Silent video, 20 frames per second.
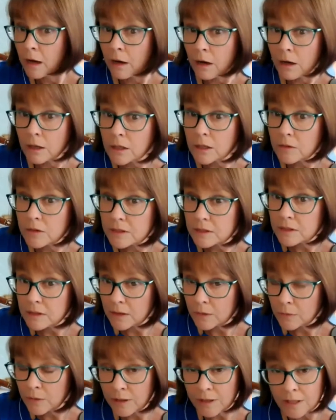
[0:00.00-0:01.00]
I know I said
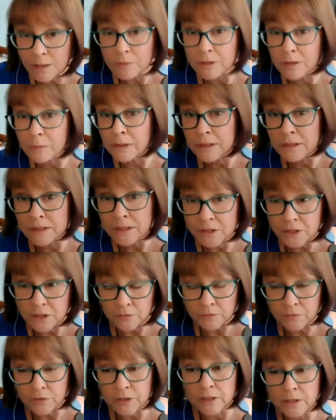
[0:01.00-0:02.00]
that quickly, but I've been teaching
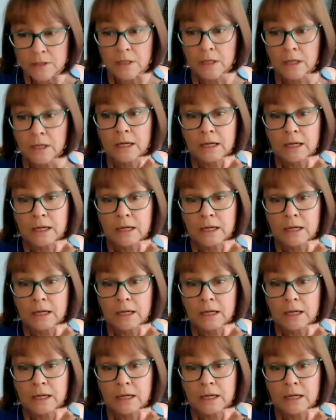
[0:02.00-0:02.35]
it for years.